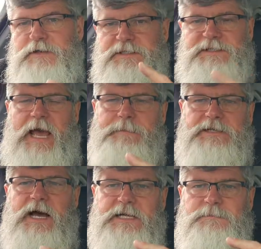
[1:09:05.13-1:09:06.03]
to
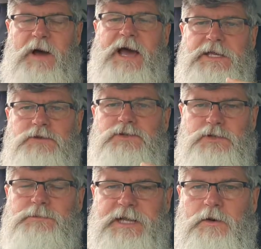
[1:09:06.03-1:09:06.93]
sabotage my YouTube
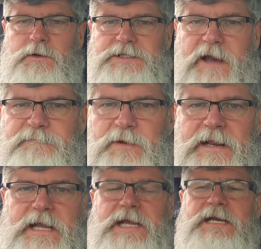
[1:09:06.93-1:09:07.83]
channel, which I put
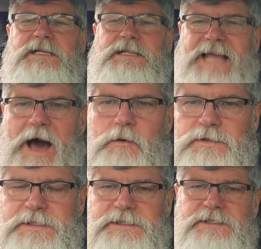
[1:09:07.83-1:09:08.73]

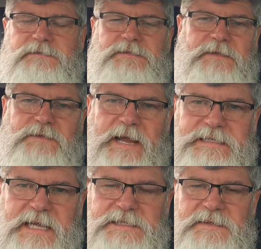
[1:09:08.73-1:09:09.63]
thousands of, if not
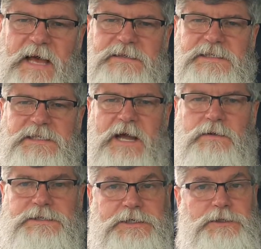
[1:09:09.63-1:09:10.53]
tens of thousands of
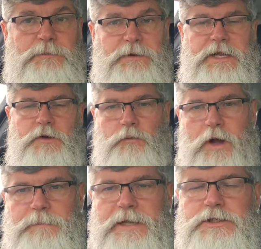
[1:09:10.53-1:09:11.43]
dollars into, bringing
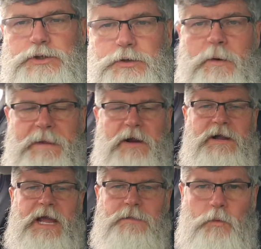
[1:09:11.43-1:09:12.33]
rugby to
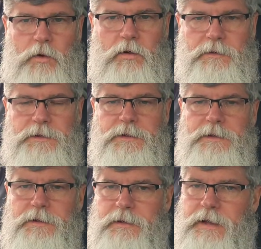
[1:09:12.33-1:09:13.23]
America and the world.
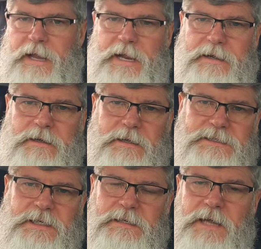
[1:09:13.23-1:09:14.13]
And
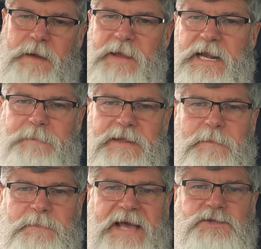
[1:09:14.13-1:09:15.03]
listen, I may not be the
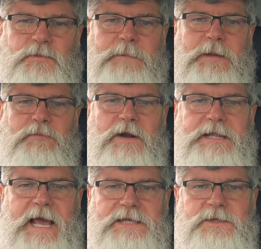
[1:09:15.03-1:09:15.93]
best rugby
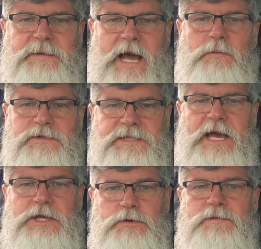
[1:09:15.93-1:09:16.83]
broadcaster, but I will
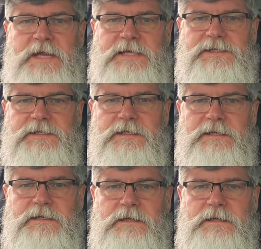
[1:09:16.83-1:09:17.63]
tell you this.